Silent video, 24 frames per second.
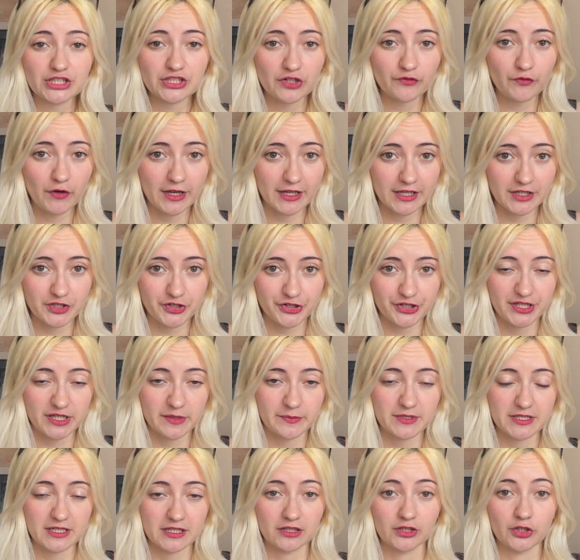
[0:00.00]

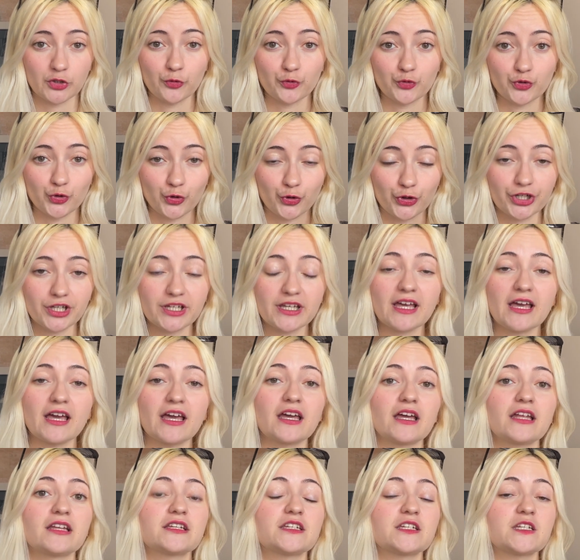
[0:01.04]
relationships in New York,
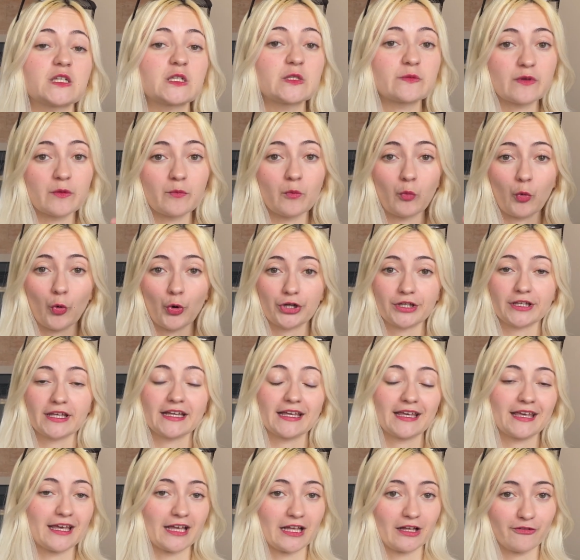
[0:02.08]
and she's been working
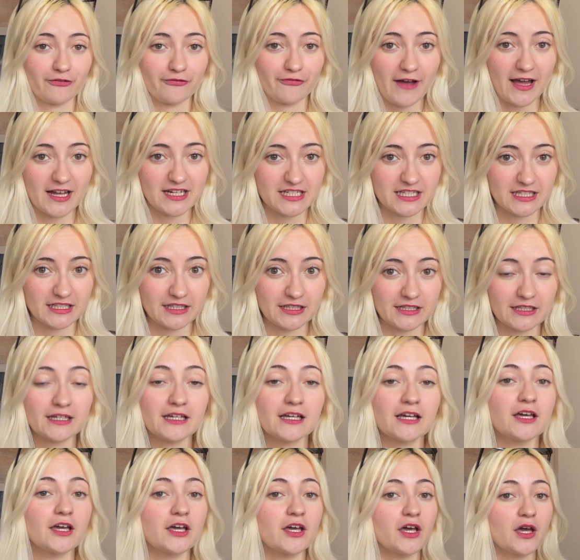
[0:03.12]
in fashion,
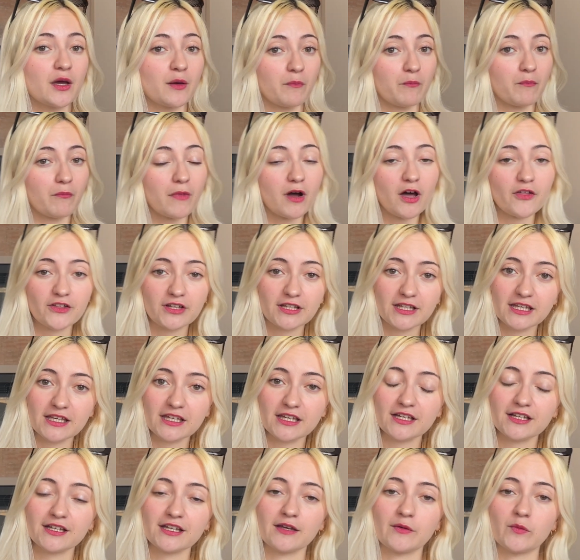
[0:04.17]

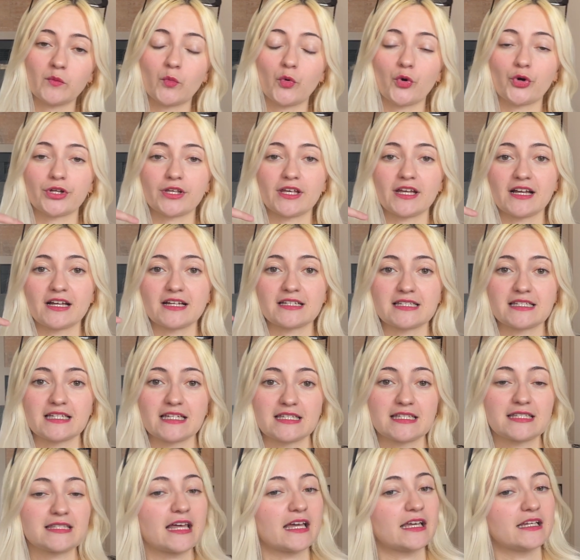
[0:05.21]
modeling, and working as a
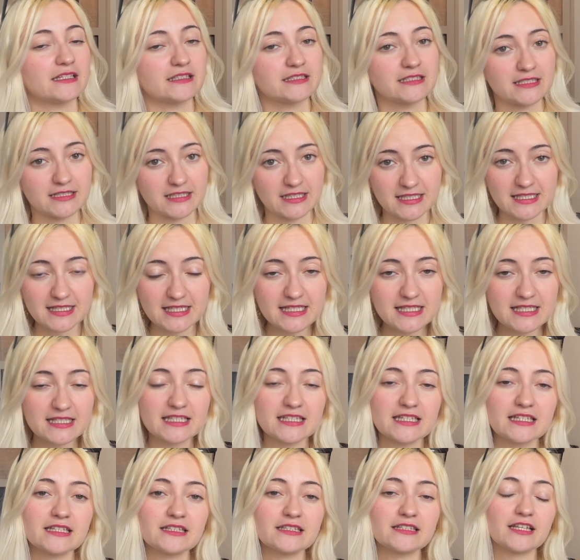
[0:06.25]
stylist
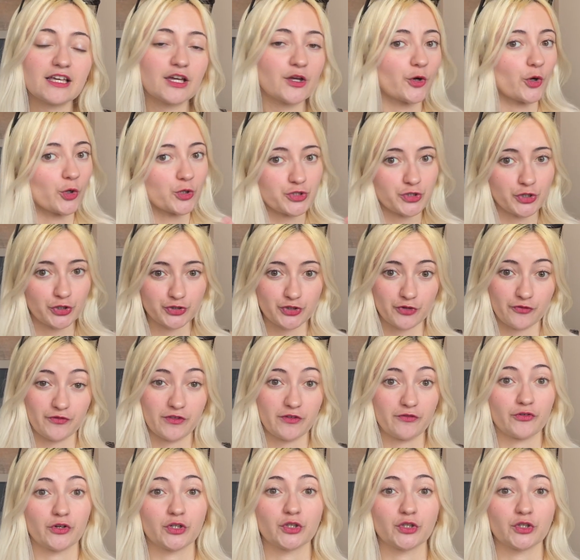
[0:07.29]
assistant and all sorts of different